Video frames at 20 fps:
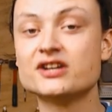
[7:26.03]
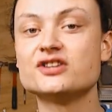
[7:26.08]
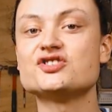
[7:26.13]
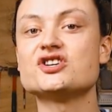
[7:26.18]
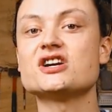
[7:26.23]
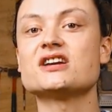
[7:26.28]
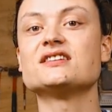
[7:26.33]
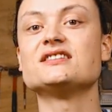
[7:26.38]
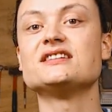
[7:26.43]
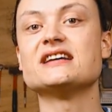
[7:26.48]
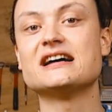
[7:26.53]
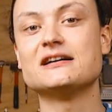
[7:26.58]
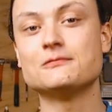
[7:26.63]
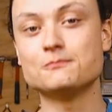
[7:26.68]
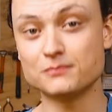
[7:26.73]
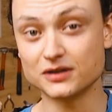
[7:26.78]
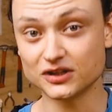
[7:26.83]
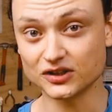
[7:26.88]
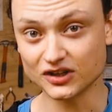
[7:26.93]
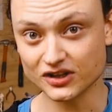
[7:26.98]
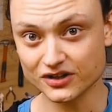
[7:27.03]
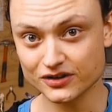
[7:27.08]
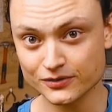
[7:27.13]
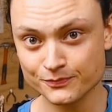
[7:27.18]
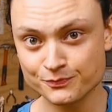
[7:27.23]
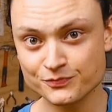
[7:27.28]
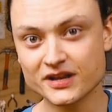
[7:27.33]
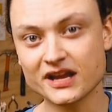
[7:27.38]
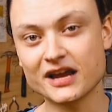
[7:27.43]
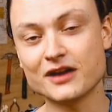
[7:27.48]
Check down
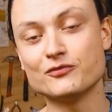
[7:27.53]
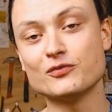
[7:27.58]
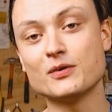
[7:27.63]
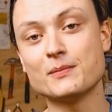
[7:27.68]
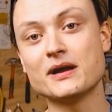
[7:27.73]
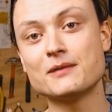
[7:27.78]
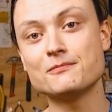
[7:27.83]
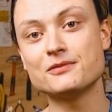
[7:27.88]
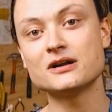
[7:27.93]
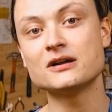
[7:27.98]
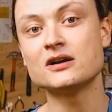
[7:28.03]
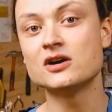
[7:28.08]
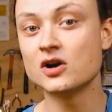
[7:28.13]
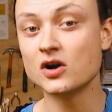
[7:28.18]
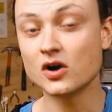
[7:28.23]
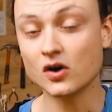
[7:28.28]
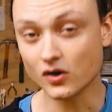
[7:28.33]
below and remember,